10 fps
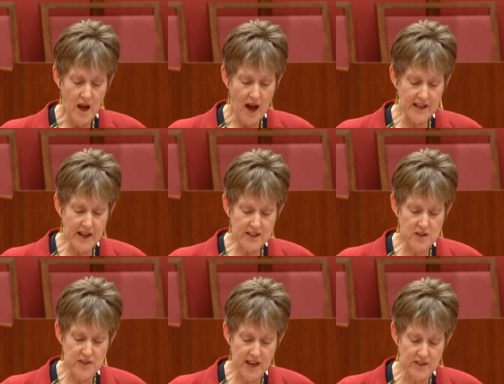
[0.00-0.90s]
I'd like to
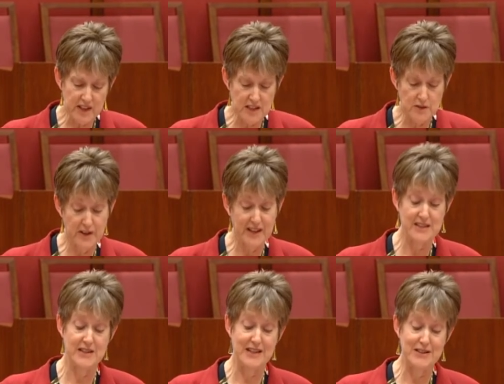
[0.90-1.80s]
thank the
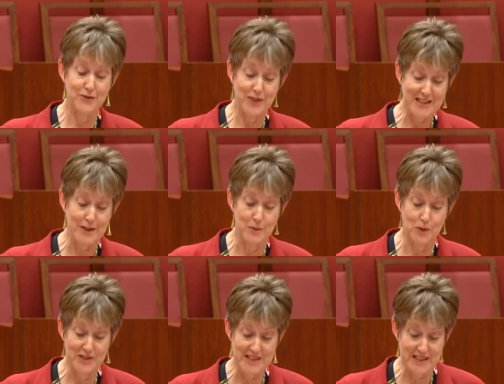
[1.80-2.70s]

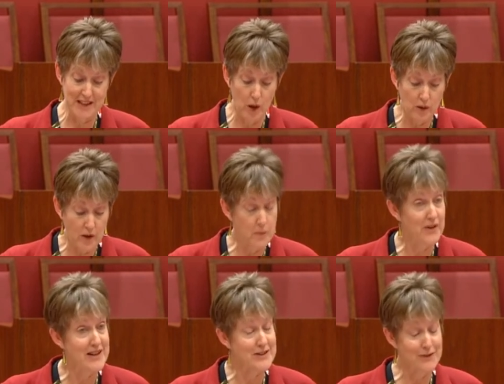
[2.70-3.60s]
indefatigable CEO of
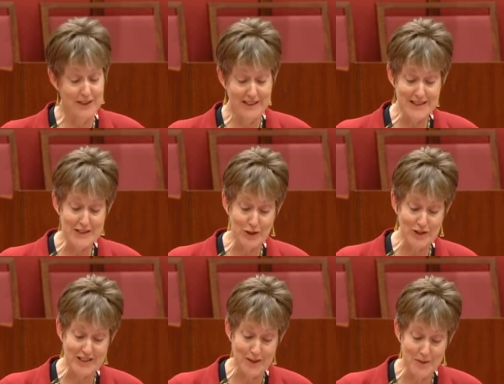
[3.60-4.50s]
Operation Flinders, John
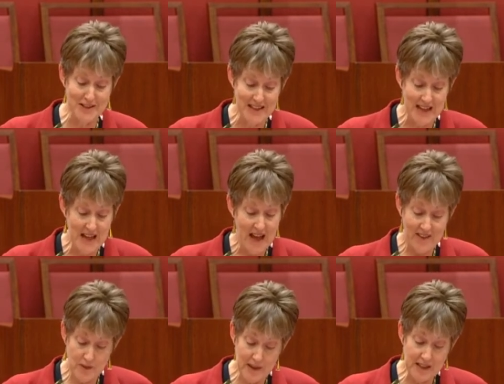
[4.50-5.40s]
Shepherd,
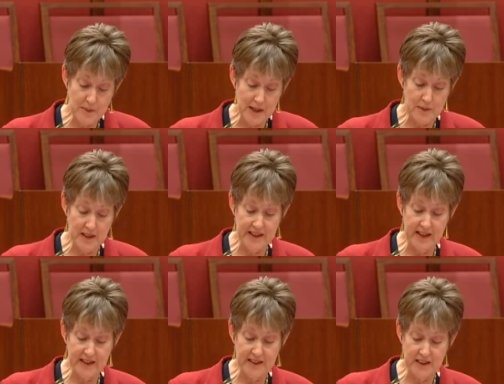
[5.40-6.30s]
and the many people at
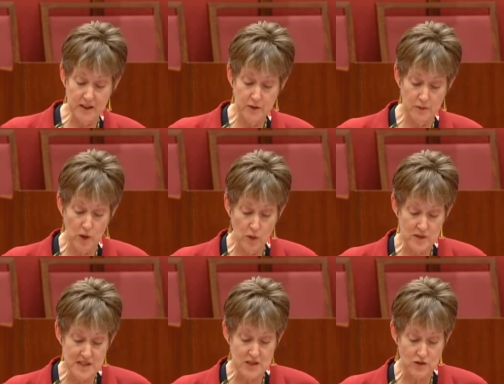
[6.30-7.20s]
Yankaninna, from
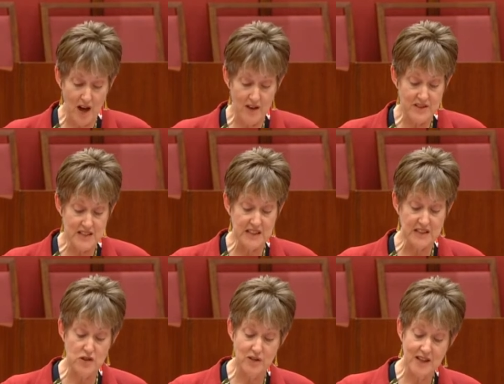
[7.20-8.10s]
cooks, drivers,
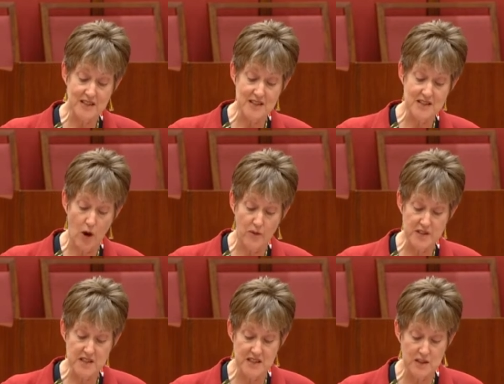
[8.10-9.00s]
instructors,
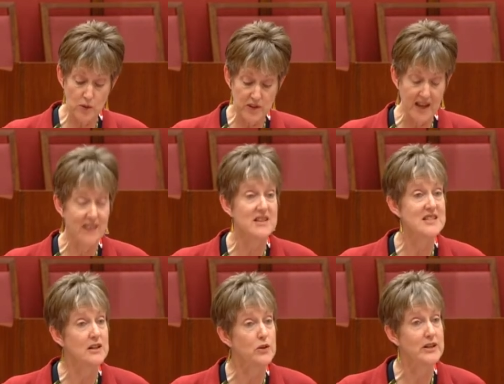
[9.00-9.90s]
officers and all the others,
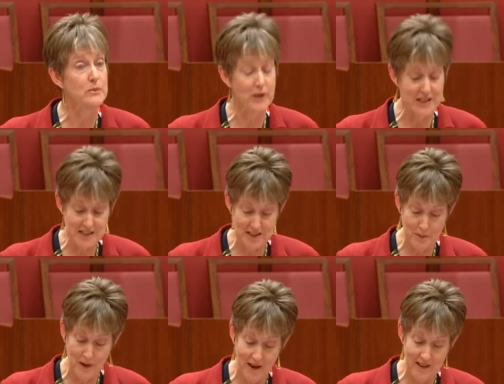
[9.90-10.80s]
including Brenton the
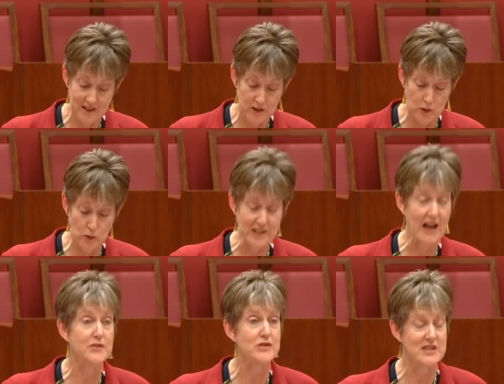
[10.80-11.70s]
pilot, who looked
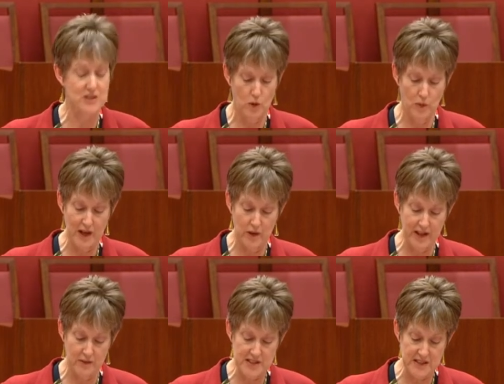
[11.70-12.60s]
after us so well on
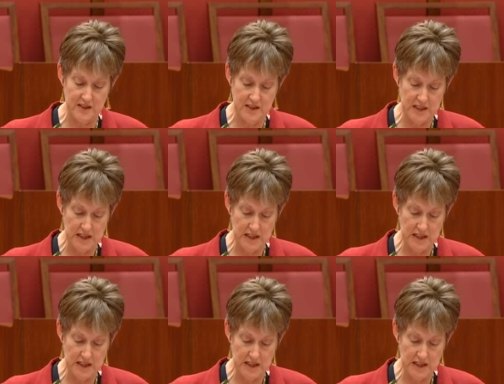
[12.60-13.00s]
our visit.